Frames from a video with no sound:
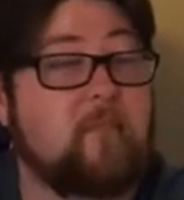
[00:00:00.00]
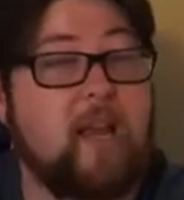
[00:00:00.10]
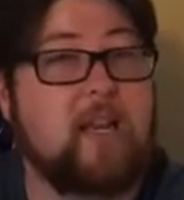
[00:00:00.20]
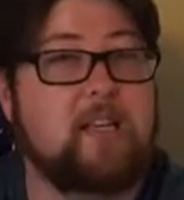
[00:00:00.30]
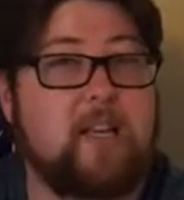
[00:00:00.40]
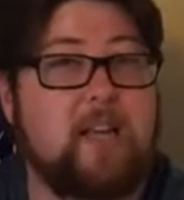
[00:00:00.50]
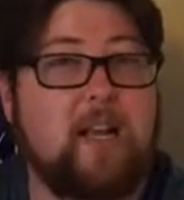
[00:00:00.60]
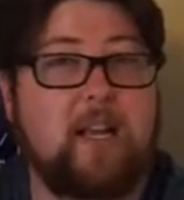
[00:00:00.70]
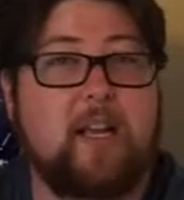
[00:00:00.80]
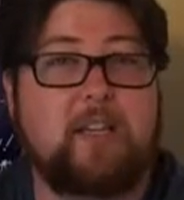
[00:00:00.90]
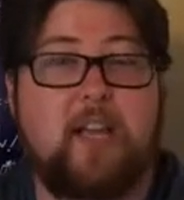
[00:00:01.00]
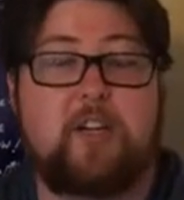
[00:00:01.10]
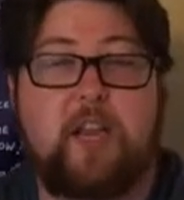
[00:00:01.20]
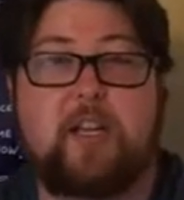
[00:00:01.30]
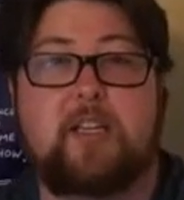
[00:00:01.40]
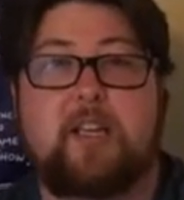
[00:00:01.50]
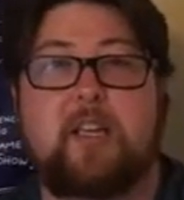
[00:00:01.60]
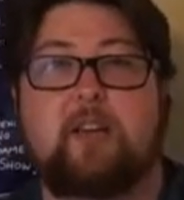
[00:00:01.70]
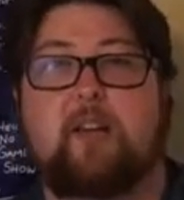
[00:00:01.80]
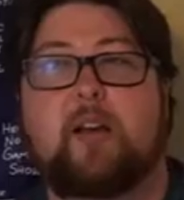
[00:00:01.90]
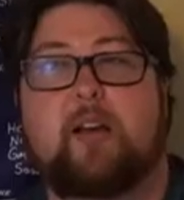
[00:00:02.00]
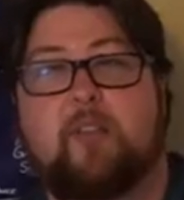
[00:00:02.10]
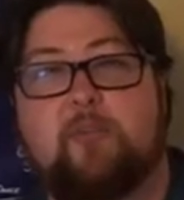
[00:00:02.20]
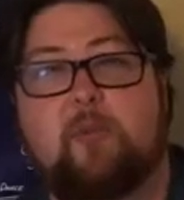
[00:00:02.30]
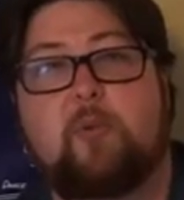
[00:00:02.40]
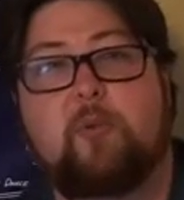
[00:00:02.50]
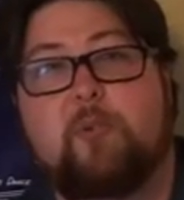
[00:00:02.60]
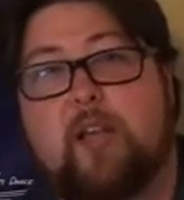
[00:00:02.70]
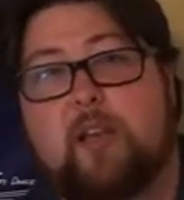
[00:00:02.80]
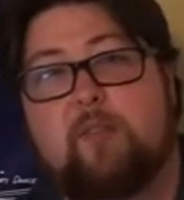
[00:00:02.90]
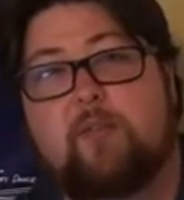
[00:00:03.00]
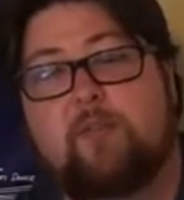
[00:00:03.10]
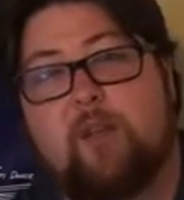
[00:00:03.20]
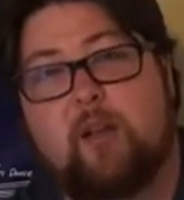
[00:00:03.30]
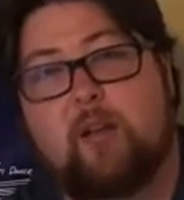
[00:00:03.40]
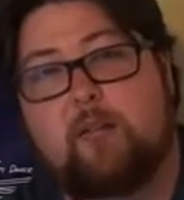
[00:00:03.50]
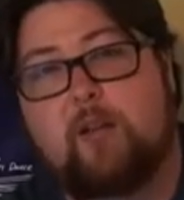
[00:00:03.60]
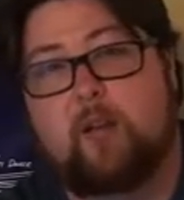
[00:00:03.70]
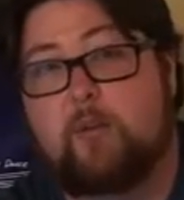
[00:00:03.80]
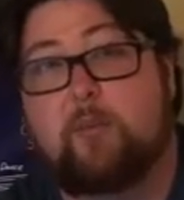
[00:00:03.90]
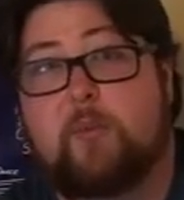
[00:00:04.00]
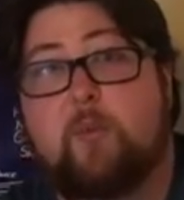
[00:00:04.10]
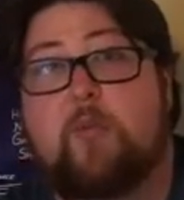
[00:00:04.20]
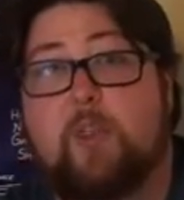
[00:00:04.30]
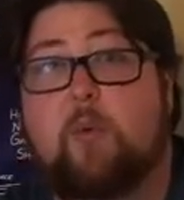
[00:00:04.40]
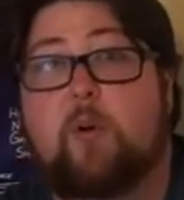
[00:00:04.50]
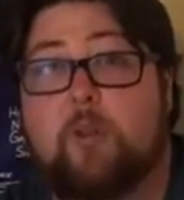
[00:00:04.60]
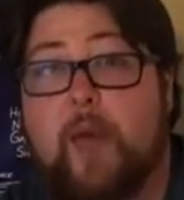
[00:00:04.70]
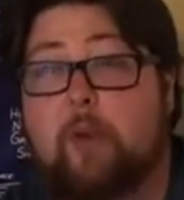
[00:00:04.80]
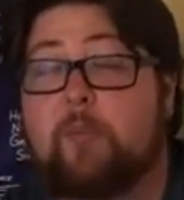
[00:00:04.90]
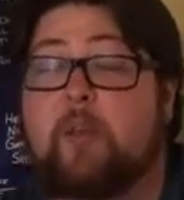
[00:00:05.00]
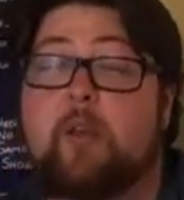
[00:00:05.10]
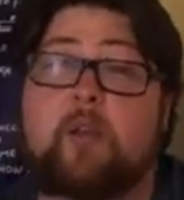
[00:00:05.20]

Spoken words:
18, I guess, age 18, through the end of the movie, the war, the battle.